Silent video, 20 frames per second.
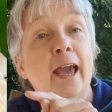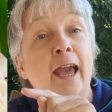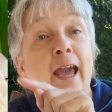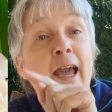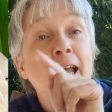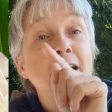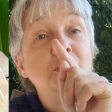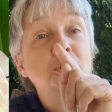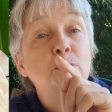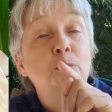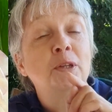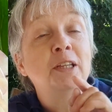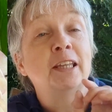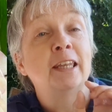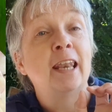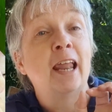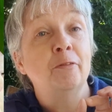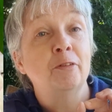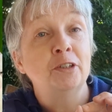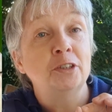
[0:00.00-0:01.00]
edged with
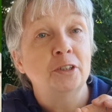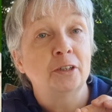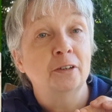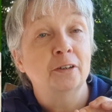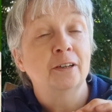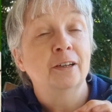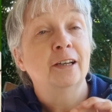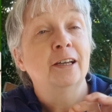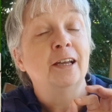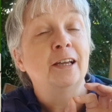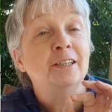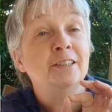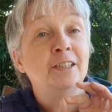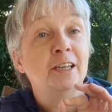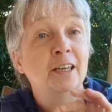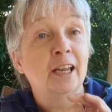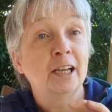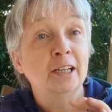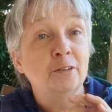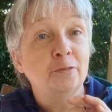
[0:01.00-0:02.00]
lavender.
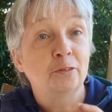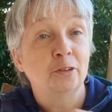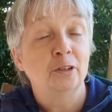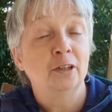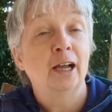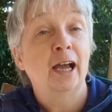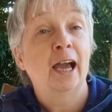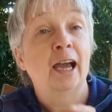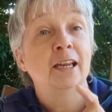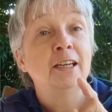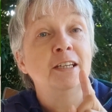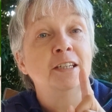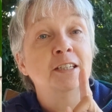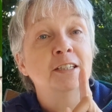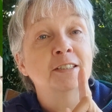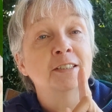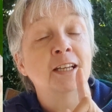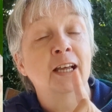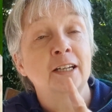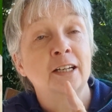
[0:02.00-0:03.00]
Delightful, and it
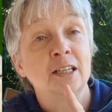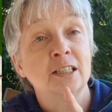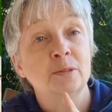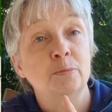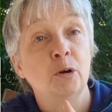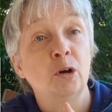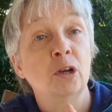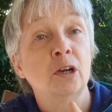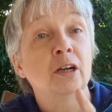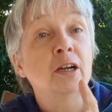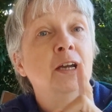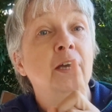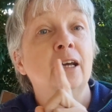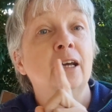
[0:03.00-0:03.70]
is slightly smaller.